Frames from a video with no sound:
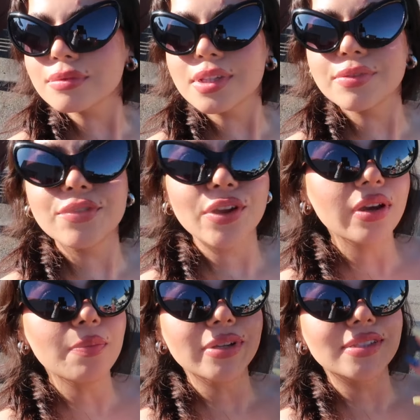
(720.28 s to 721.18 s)
And
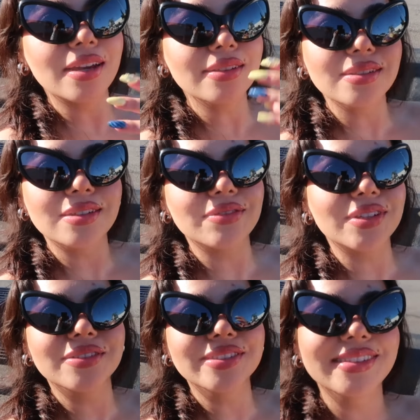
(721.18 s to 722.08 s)
very protective, you
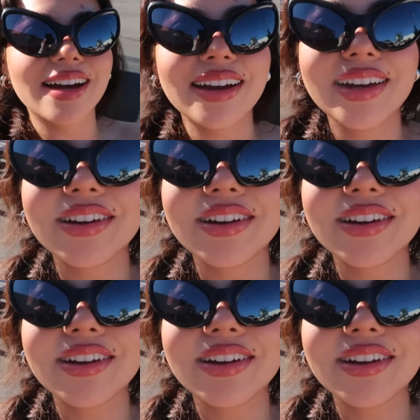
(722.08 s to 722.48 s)
know, to the eye